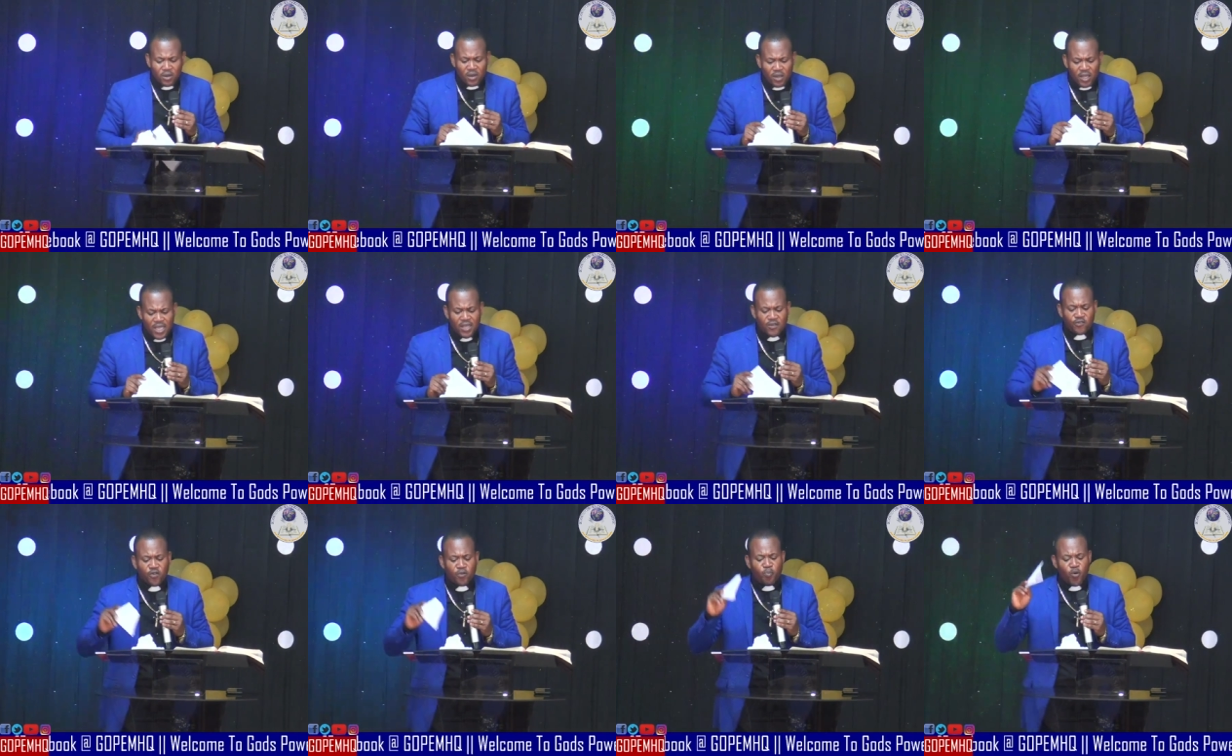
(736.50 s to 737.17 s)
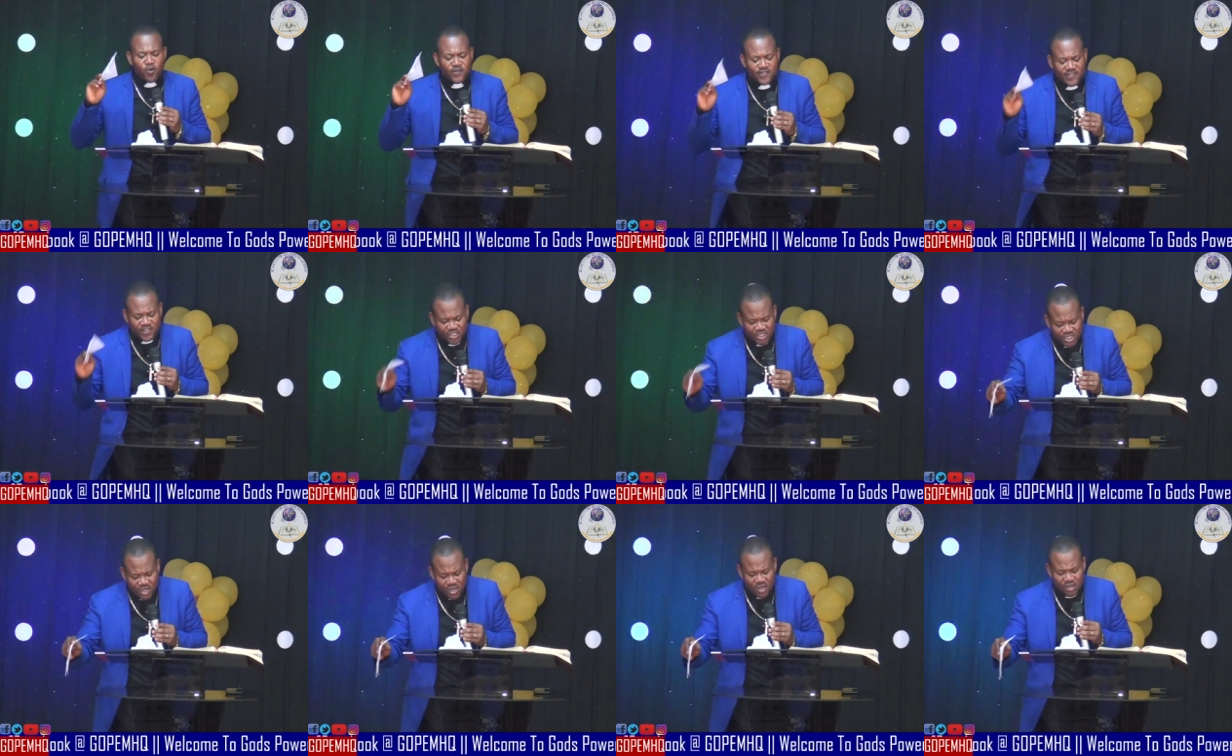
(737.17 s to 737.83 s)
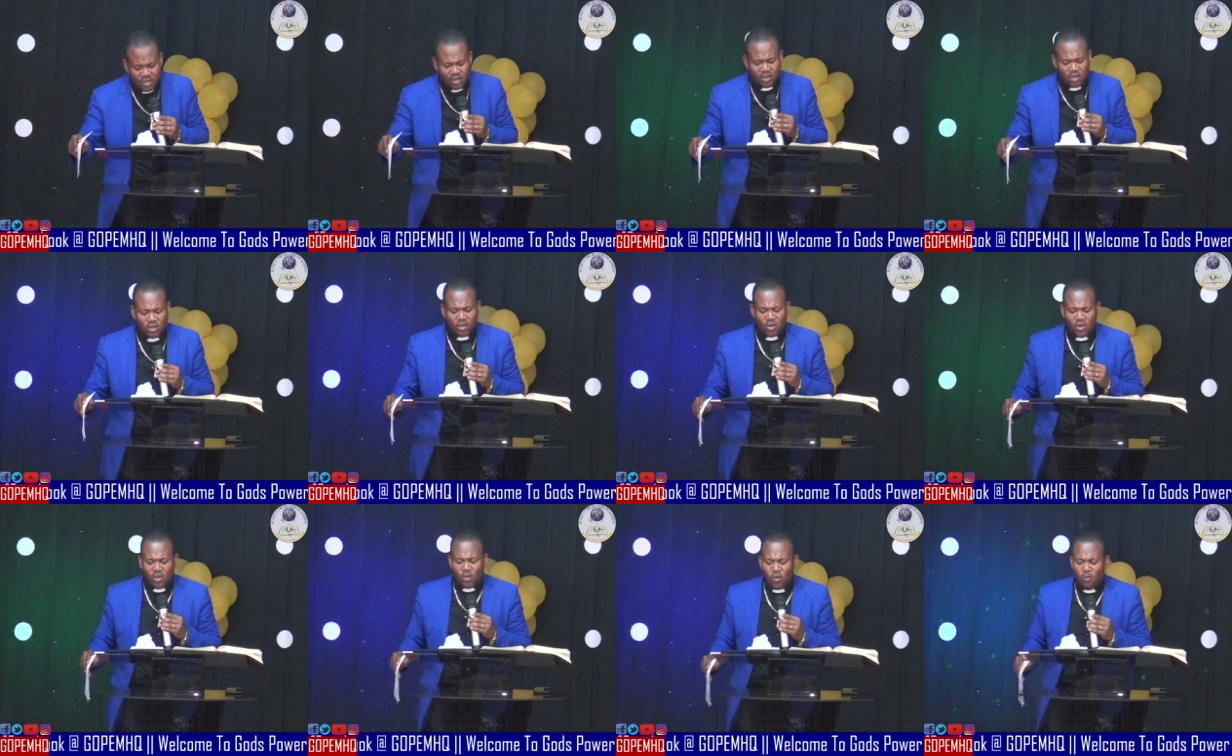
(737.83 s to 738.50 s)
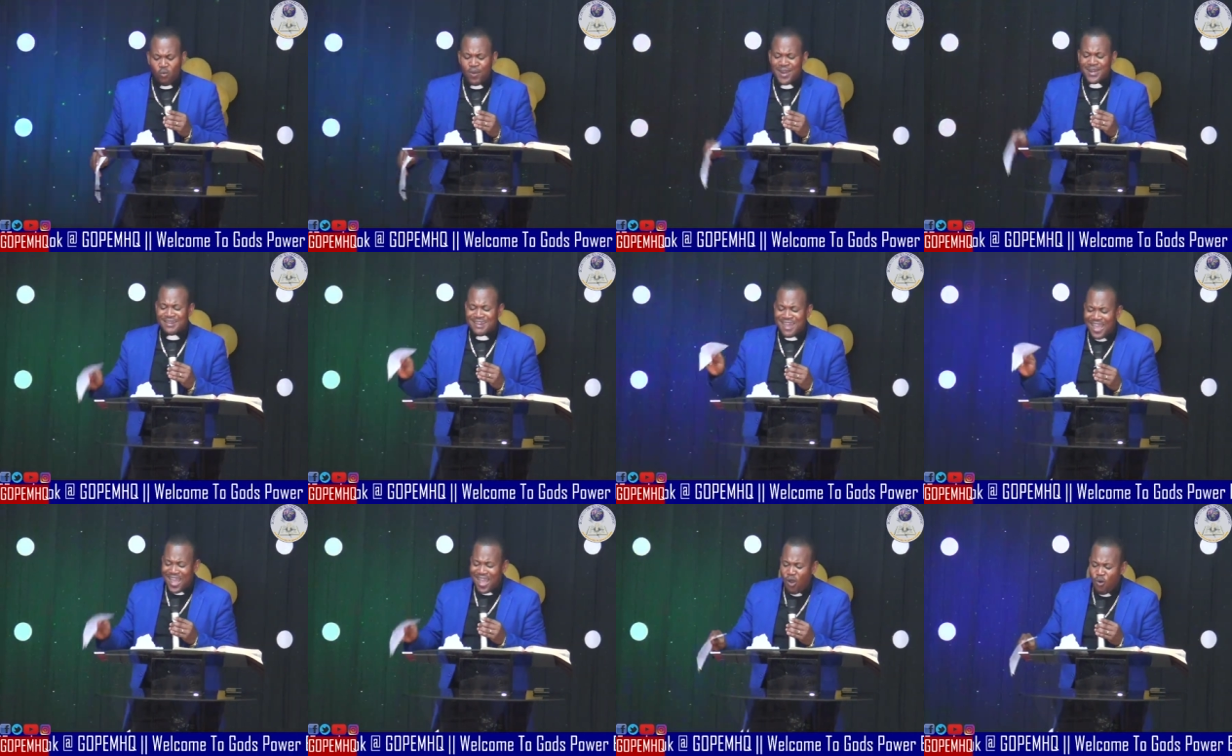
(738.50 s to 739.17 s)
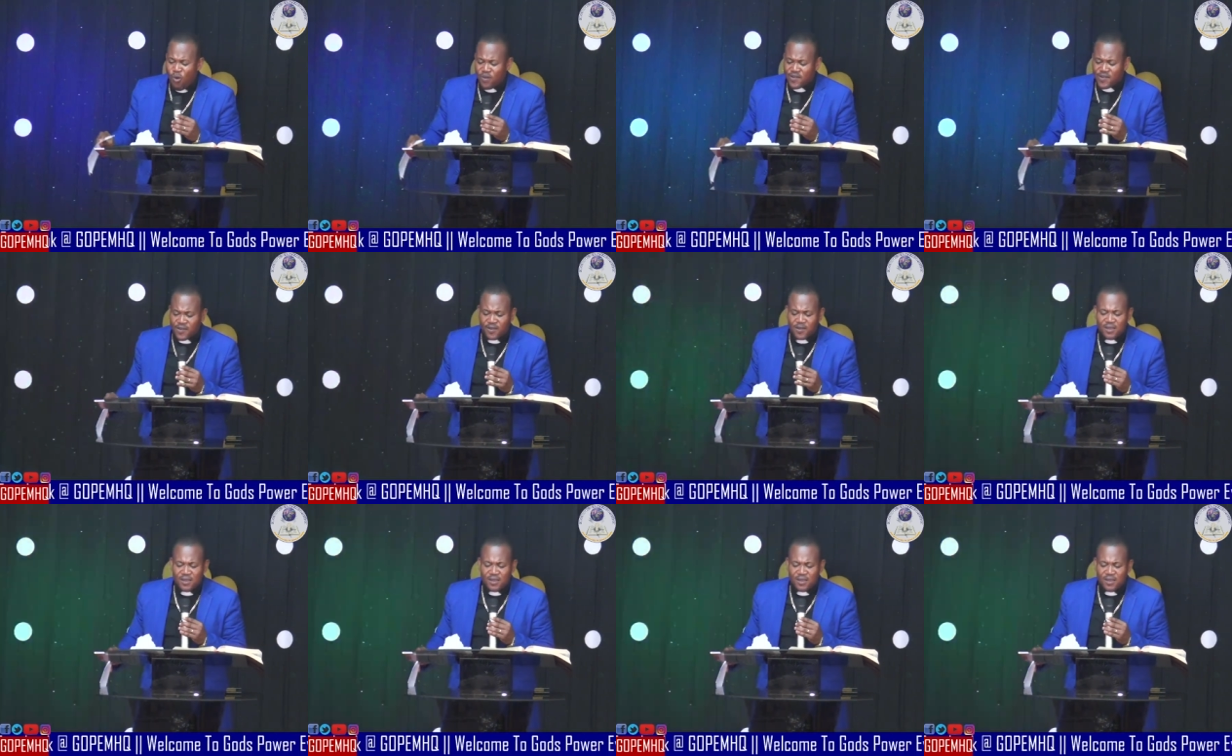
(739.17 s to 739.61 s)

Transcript: into position without